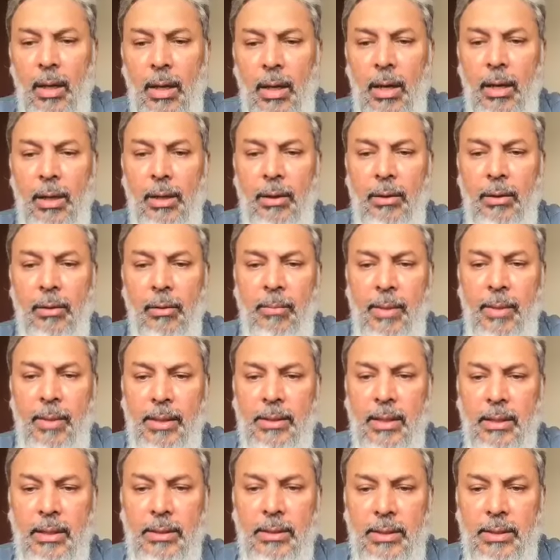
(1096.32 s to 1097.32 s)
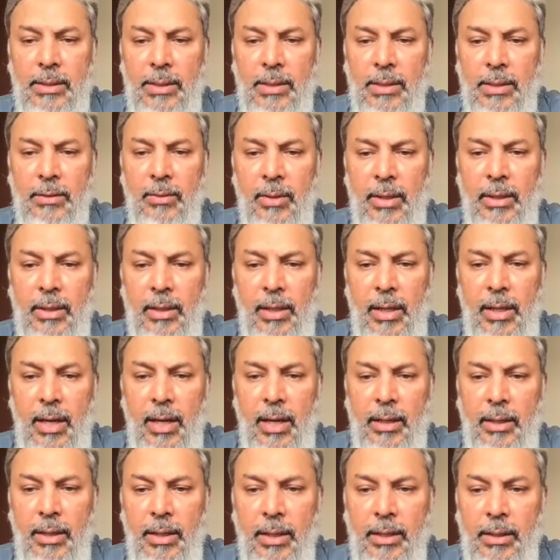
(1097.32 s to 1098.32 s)
Rumesa says,
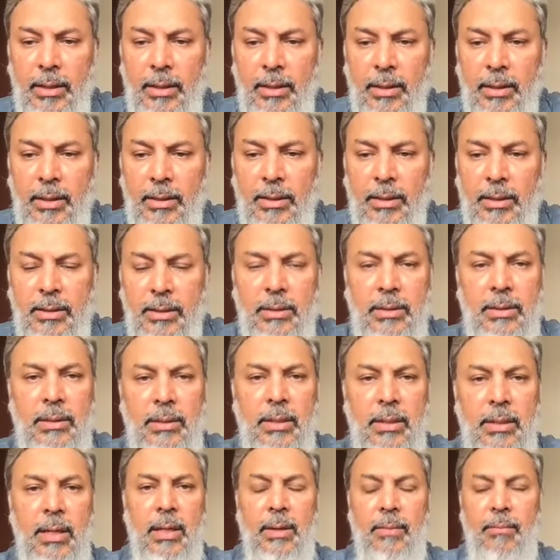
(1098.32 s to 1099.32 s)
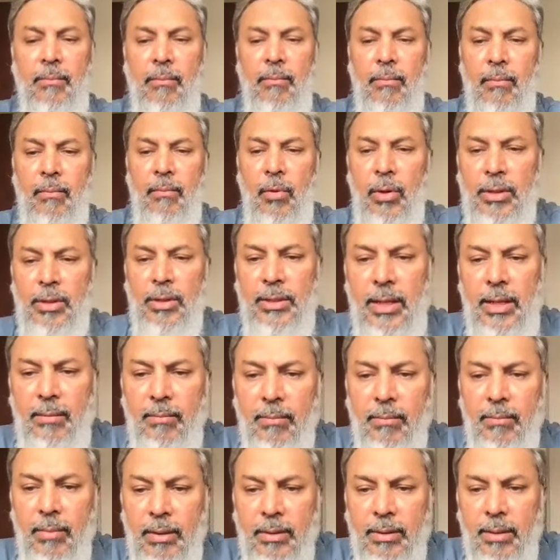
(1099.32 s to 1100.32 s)
okay, this is more a
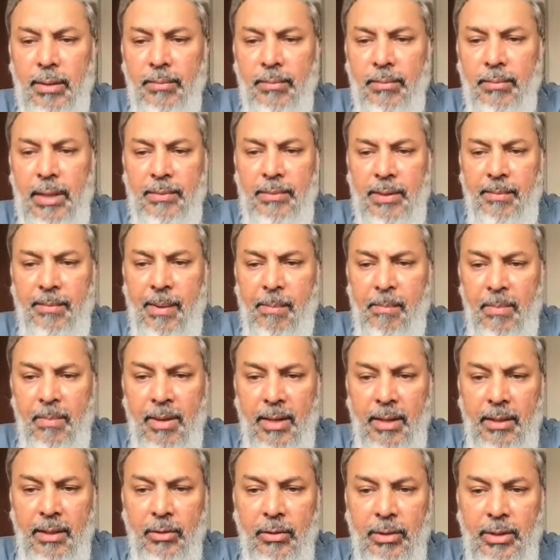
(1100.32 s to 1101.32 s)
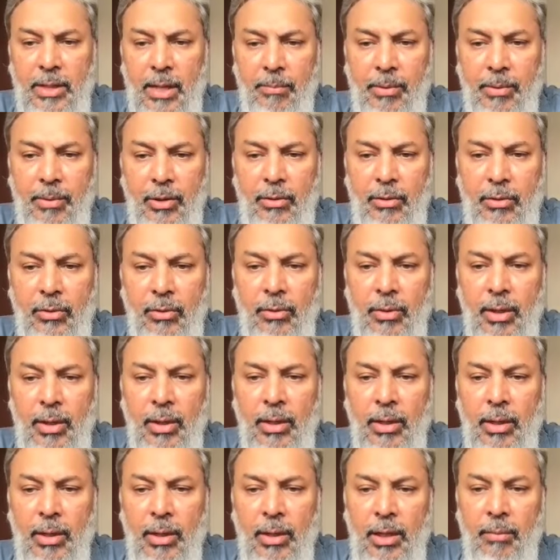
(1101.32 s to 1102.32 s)
statement. Sometimes remembering to tap into
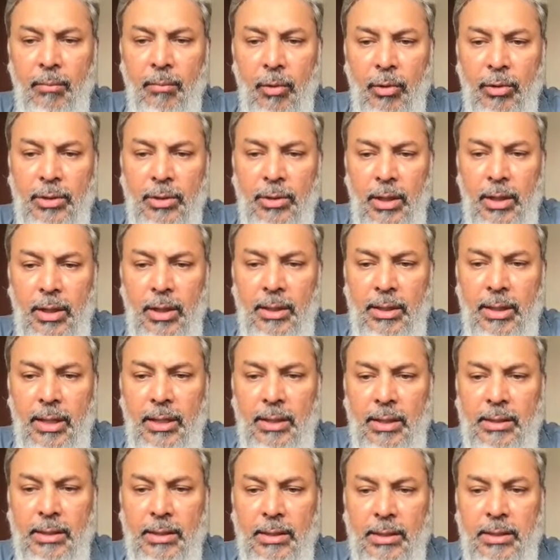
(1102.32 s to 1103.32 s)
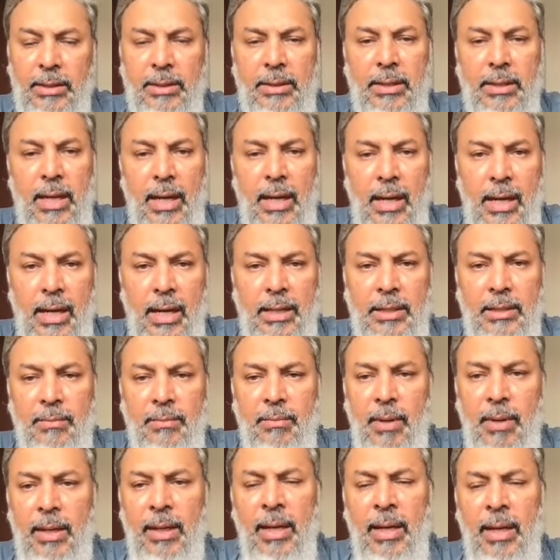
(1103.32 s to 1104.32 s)
emotional intelligence is the
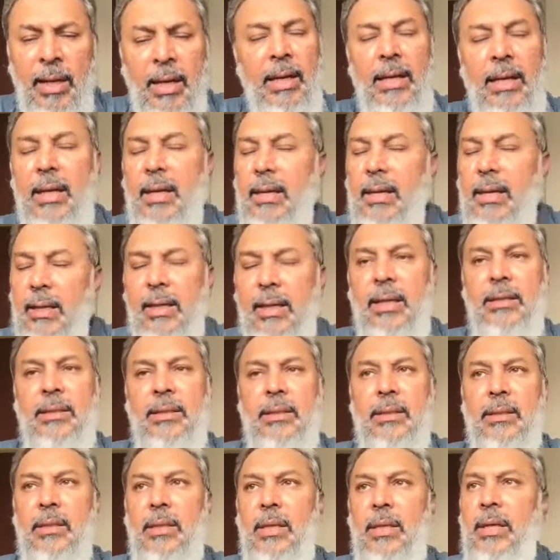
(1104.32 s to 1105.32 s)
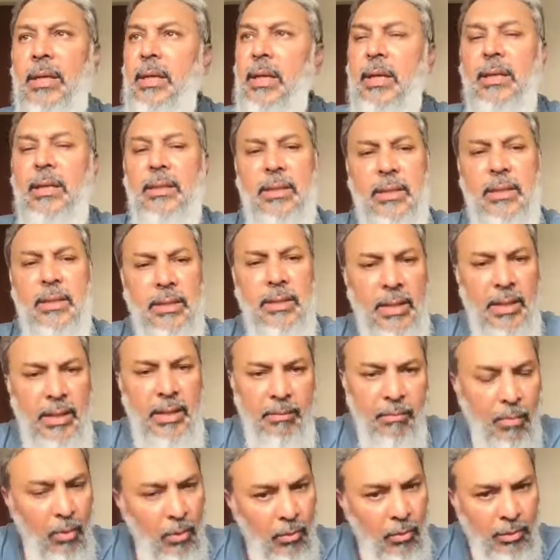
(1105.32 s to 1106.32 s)
hardest part. It is. The
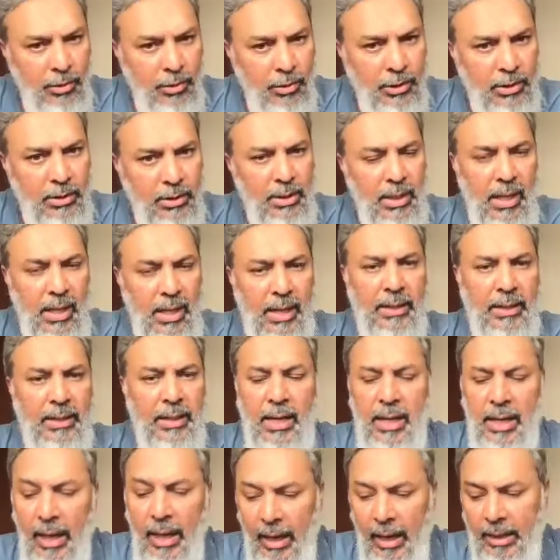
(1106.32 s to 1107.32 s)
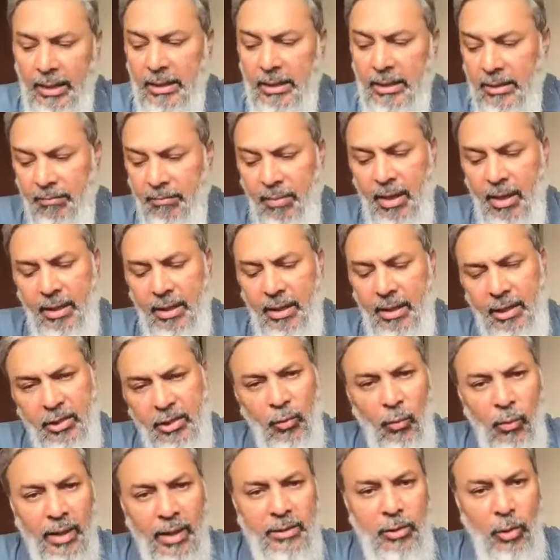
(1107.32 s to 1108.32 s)
emotions are the hardest part.
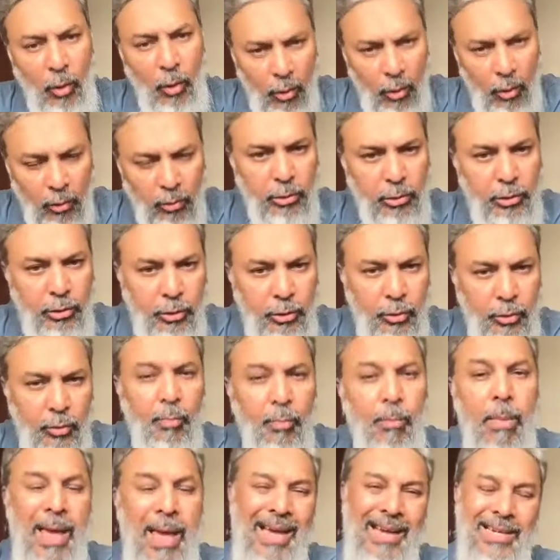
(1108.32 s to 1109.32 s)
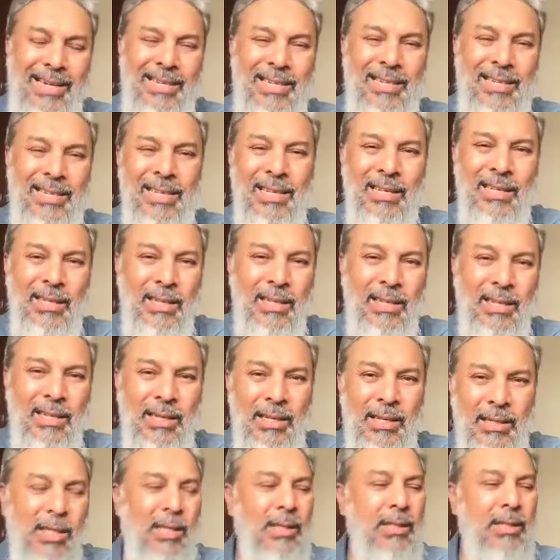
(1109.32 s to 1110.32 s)
It's what holds you back.
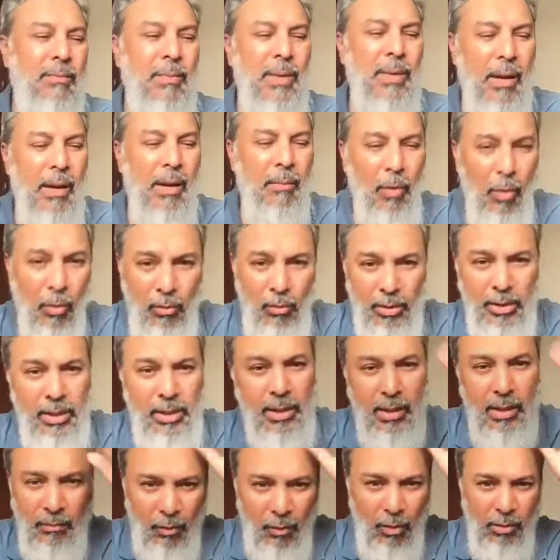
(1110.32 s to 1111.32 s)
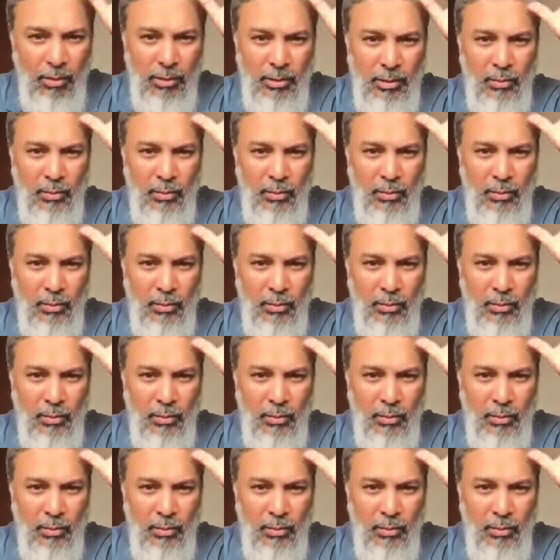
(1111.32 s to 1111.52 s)
Trust me, I'm old enough. All